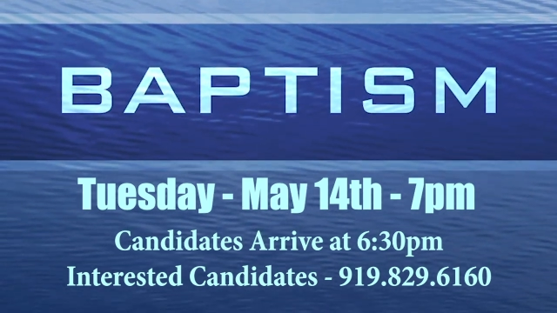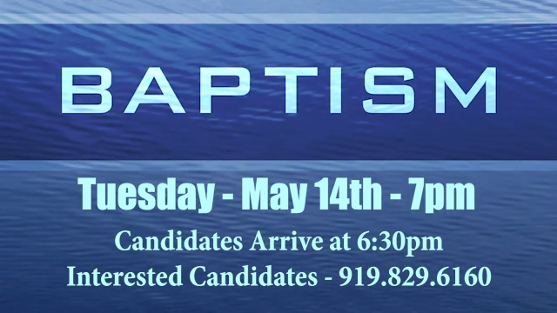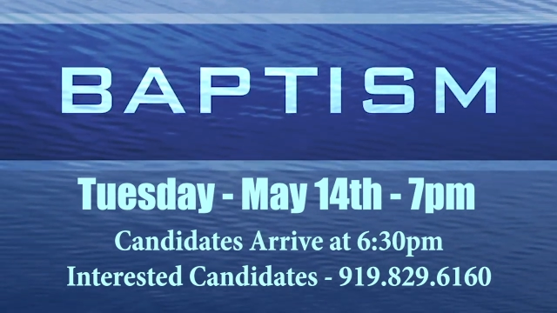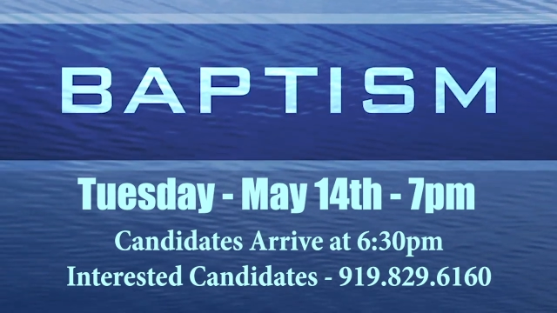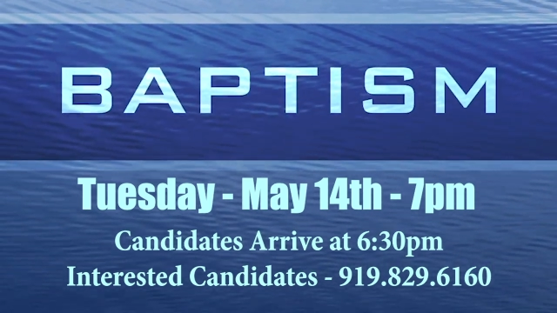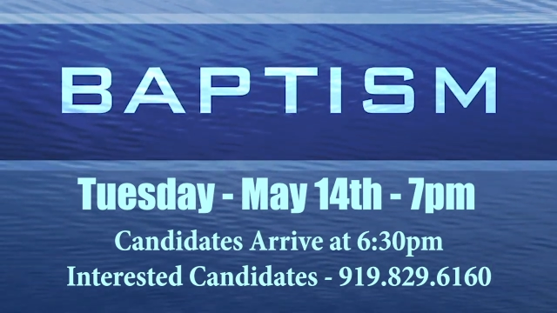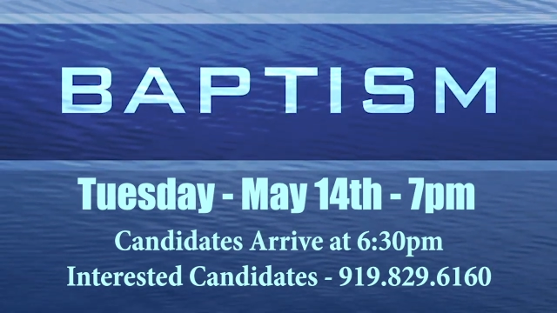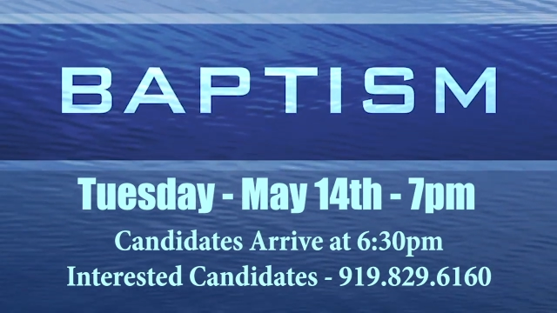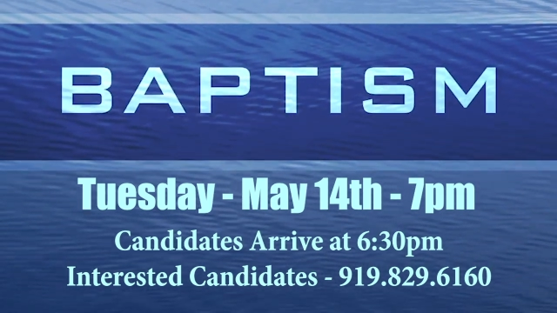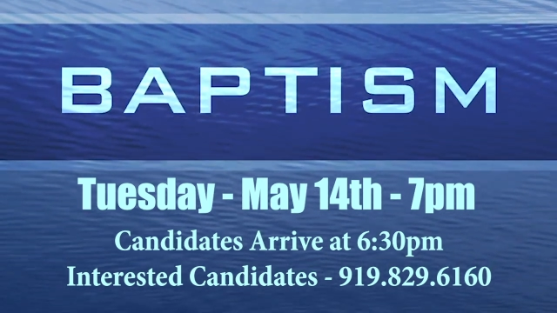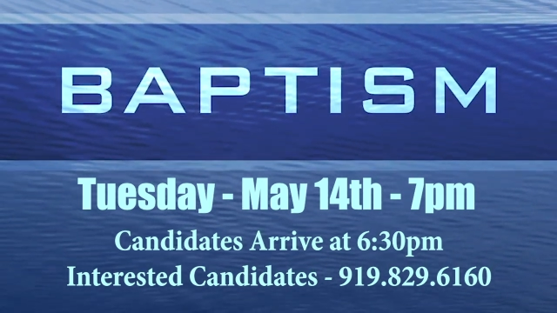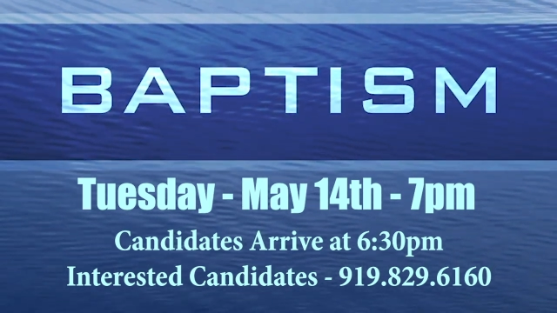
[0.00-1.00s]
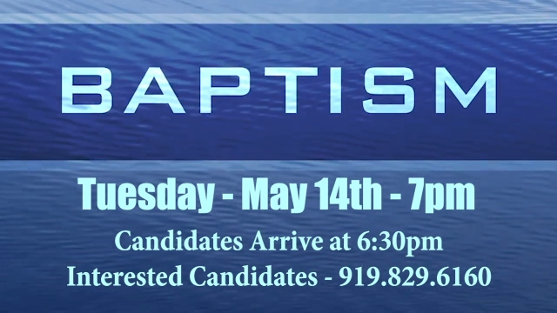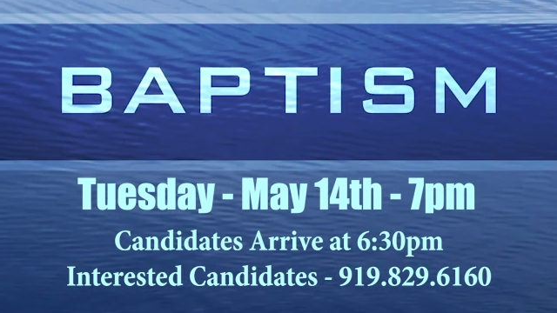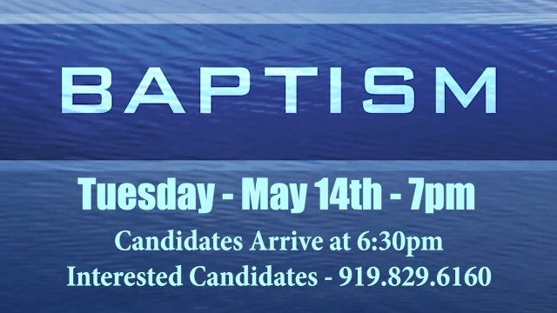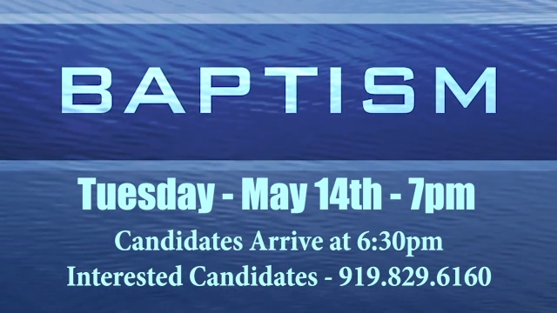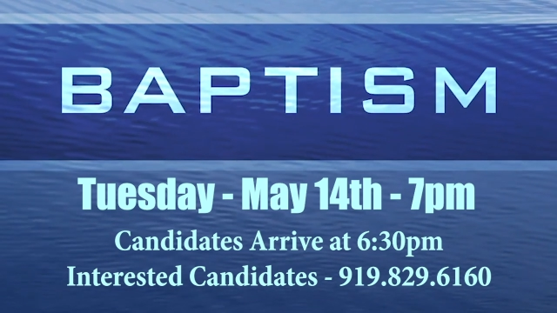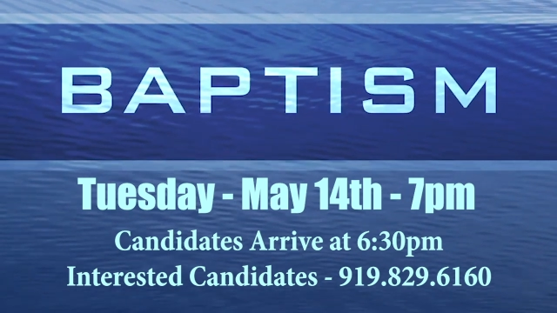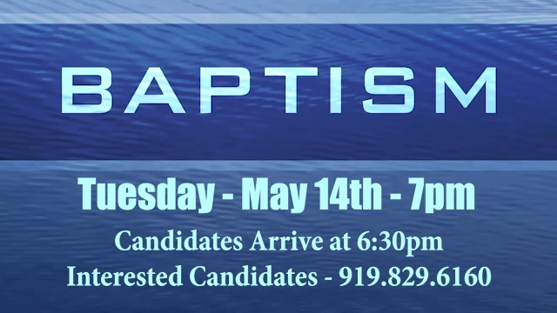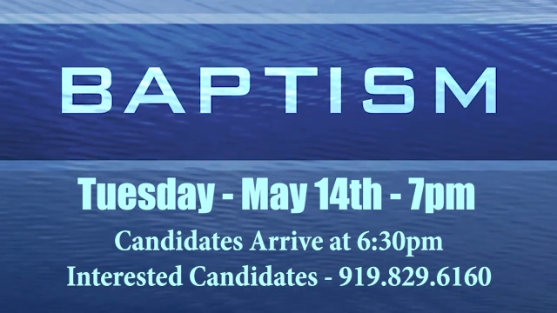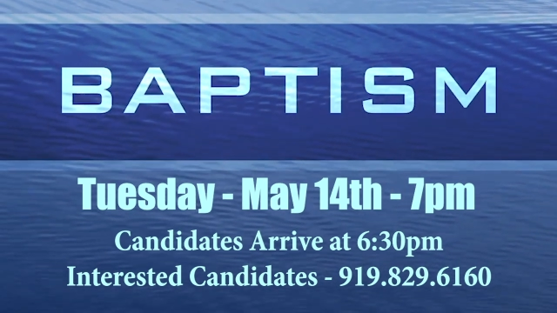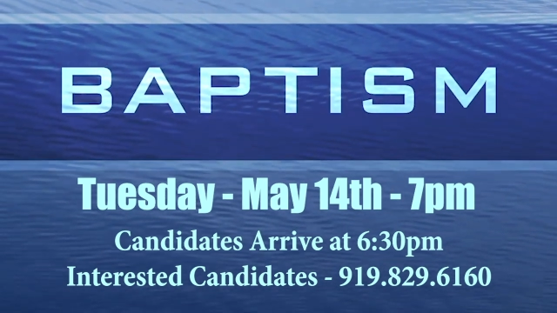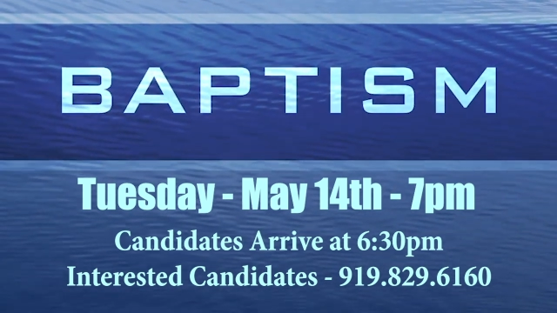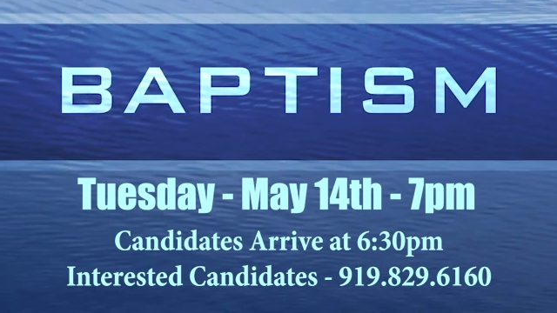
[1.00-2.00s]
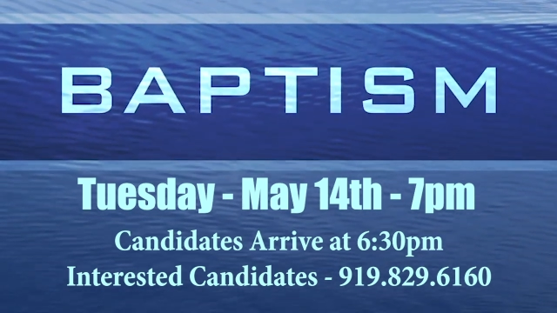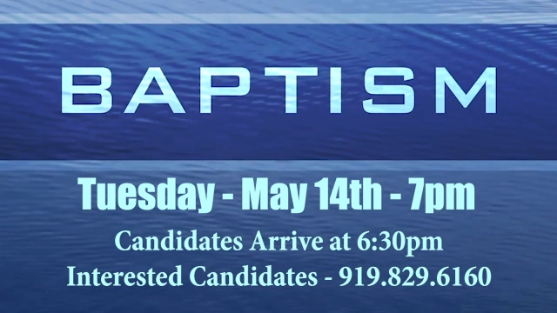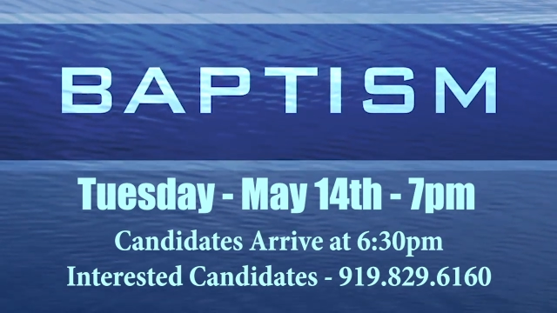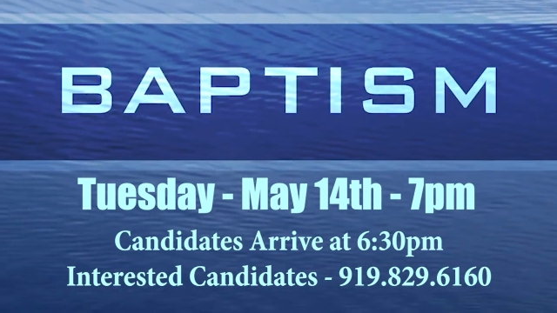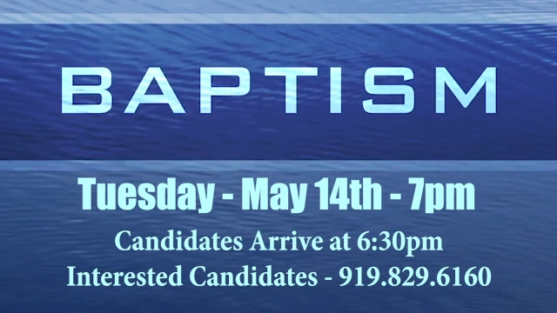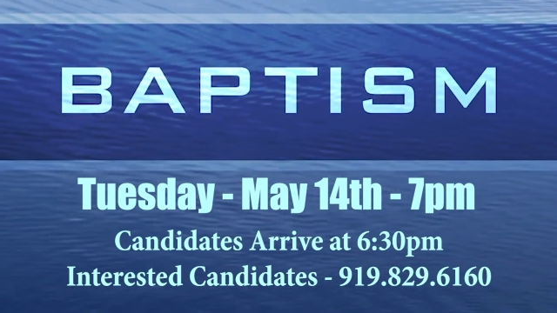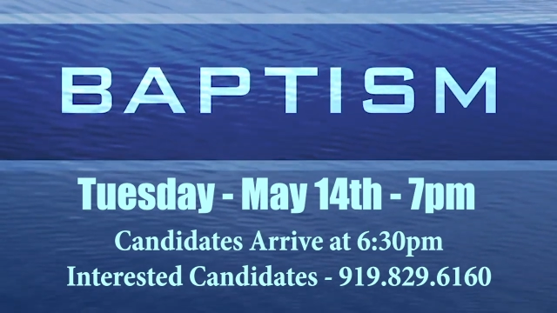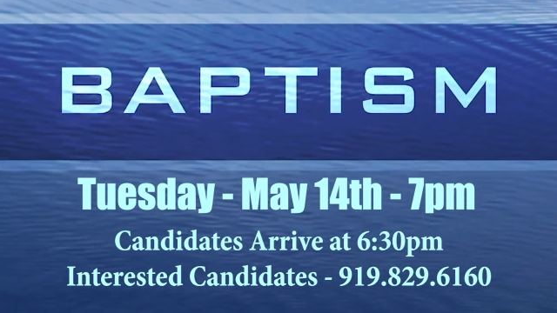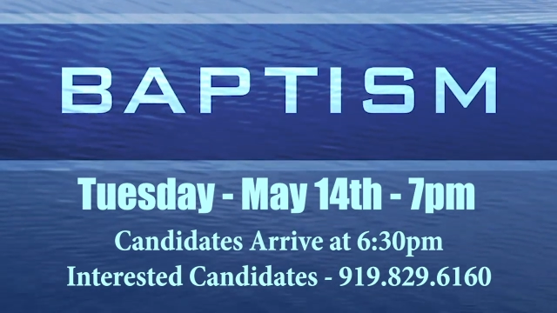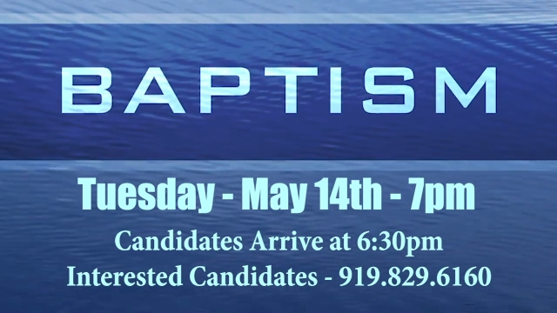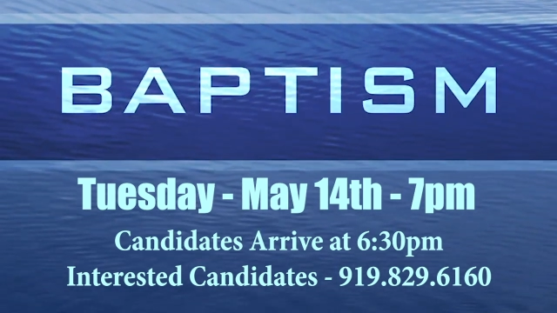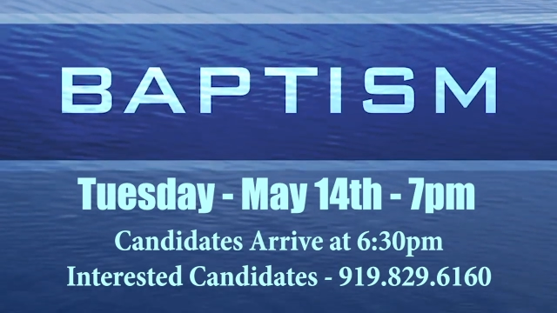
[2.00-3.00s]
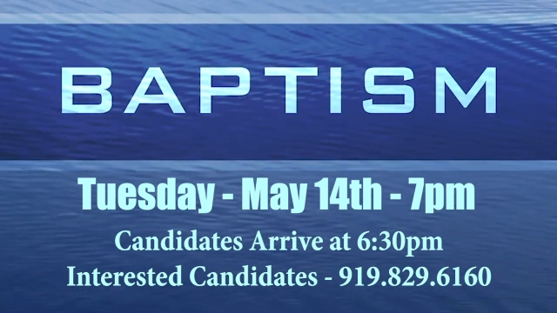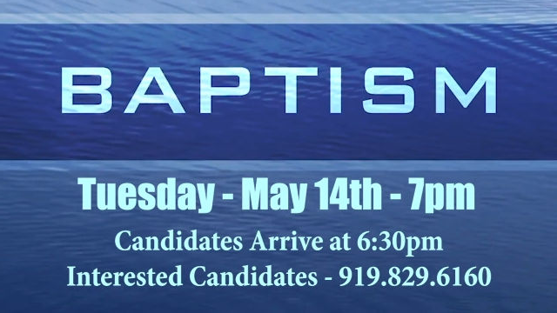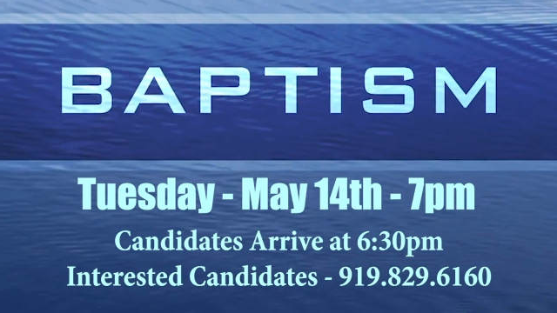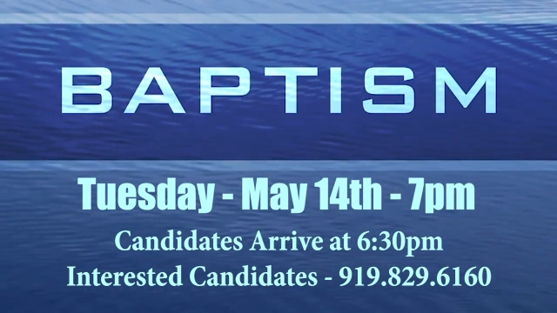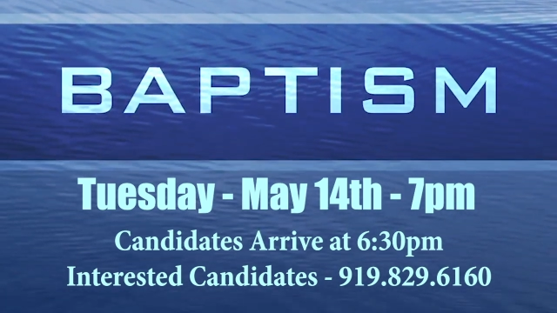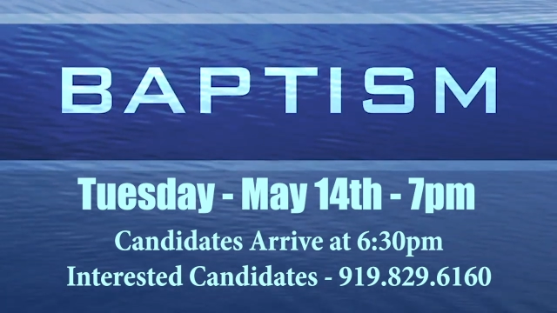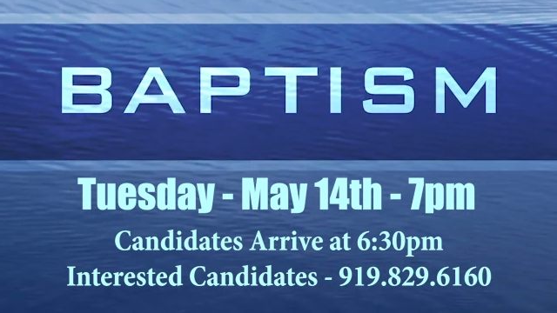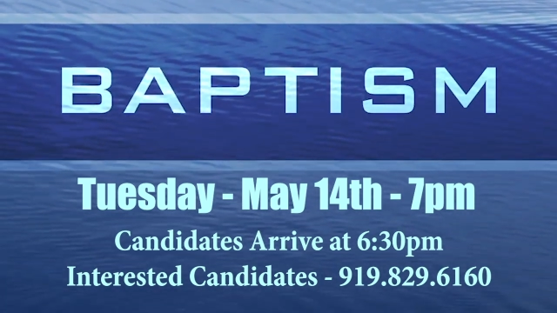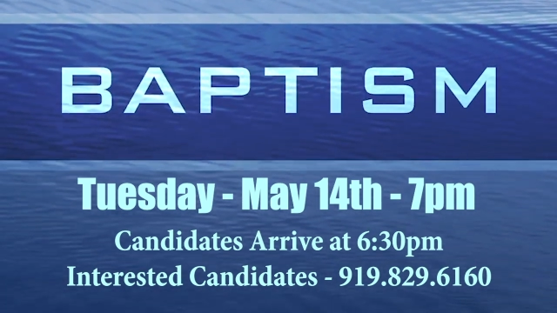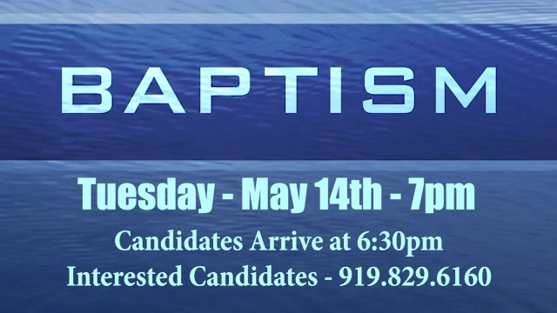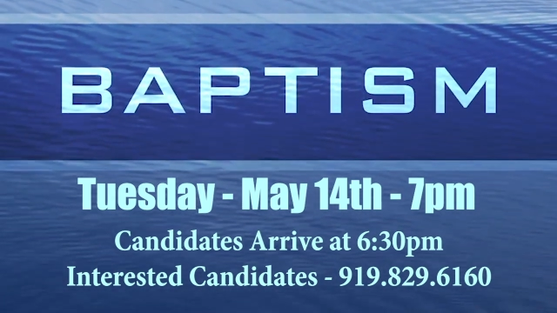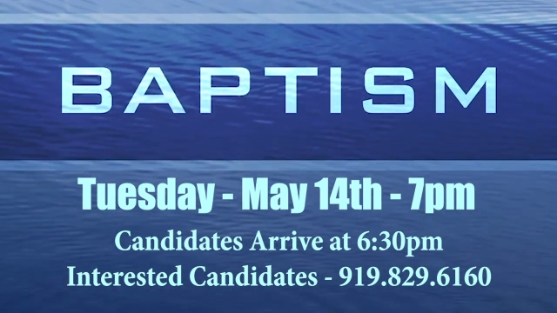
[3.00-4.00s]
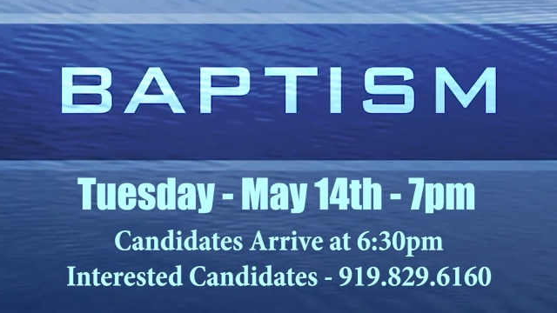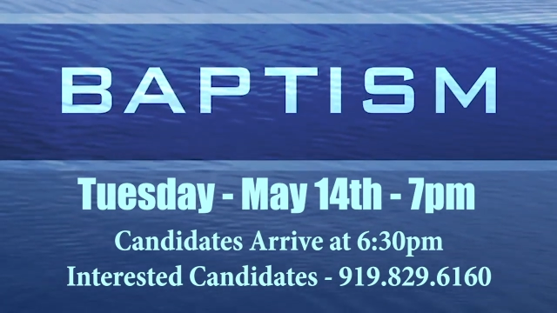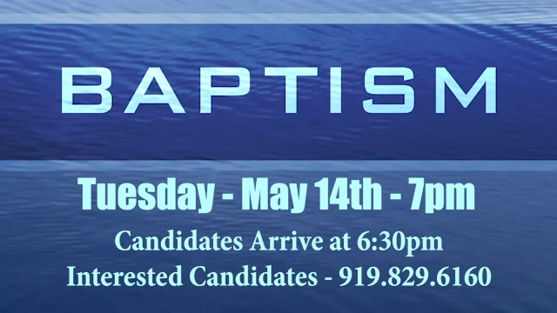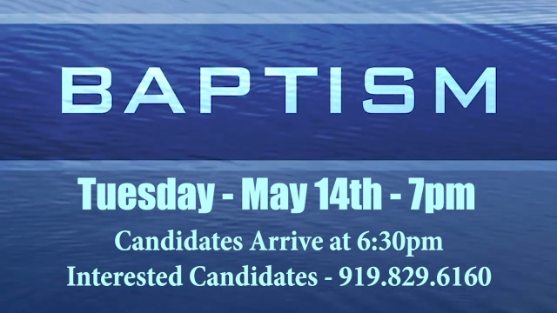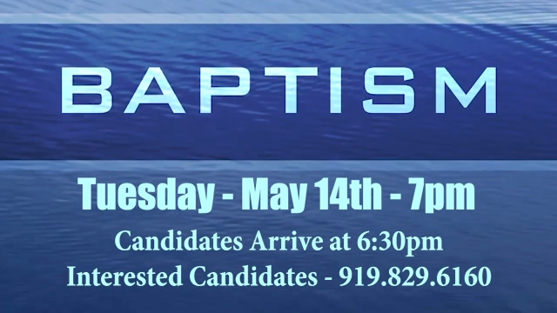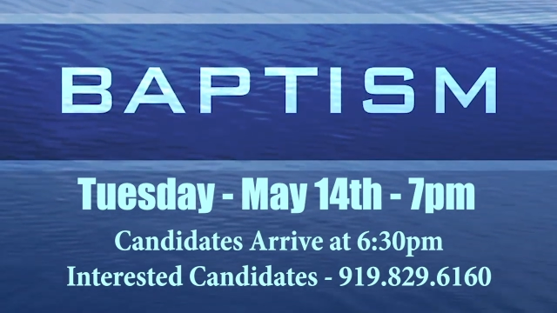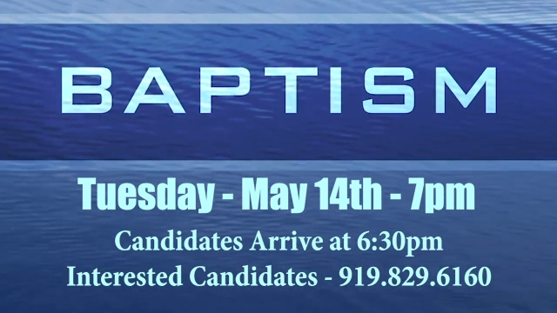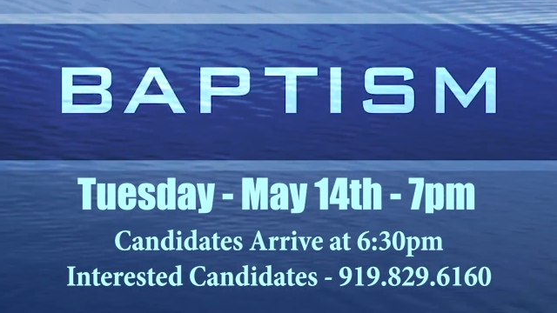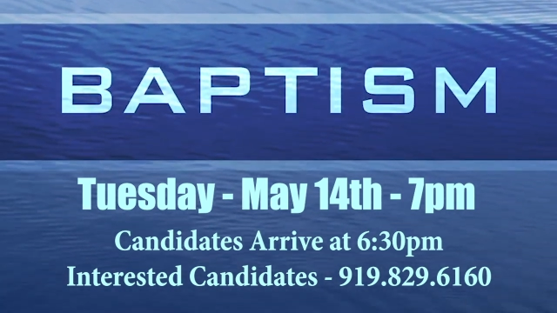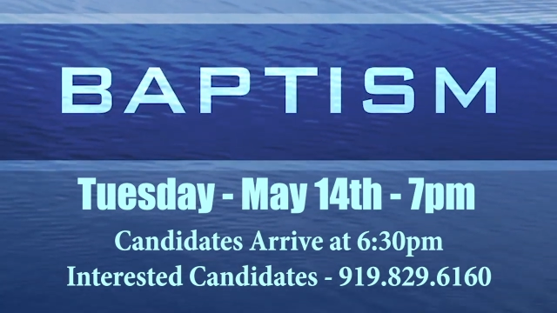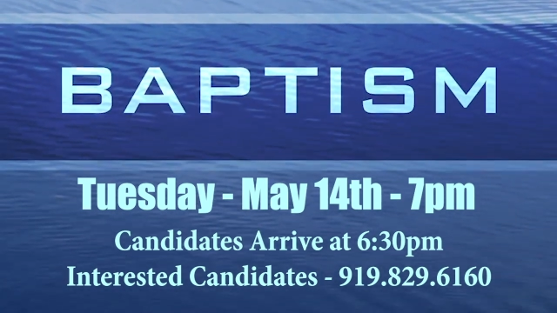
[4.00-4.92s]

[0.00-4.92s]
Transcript: (no speaker visible)